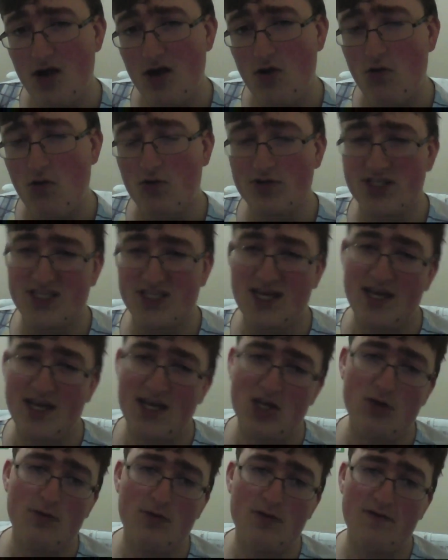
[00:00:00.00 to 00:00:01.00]
Or just
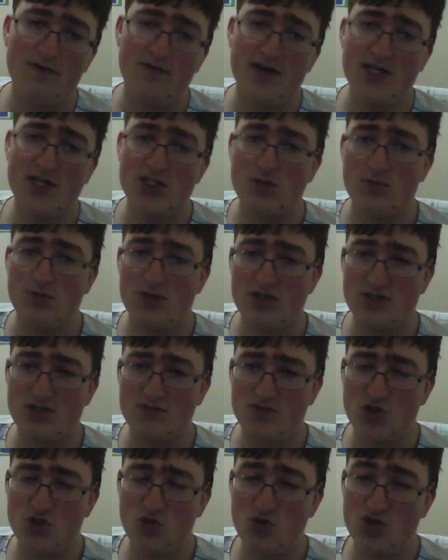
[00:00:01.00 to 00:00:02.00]
hitting you in the face with a
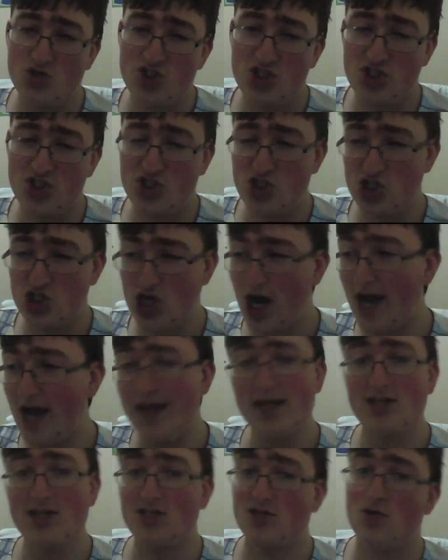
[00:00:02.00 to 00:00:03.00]

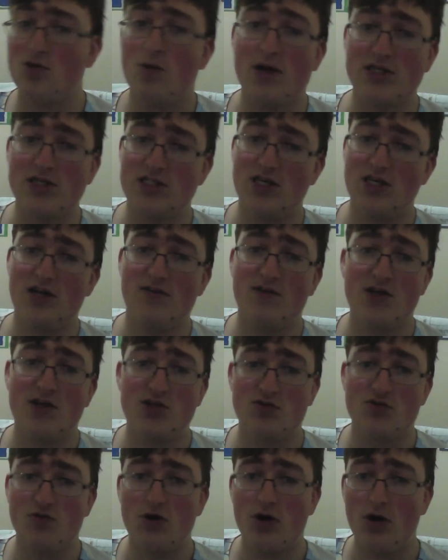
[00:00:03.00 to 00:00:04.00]
giant Questing
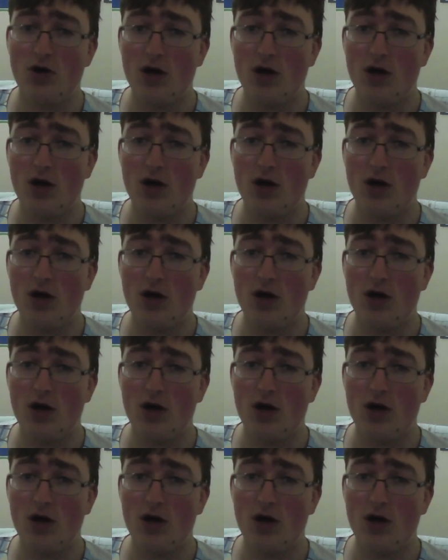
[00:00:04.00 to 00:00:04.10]
Adventurer.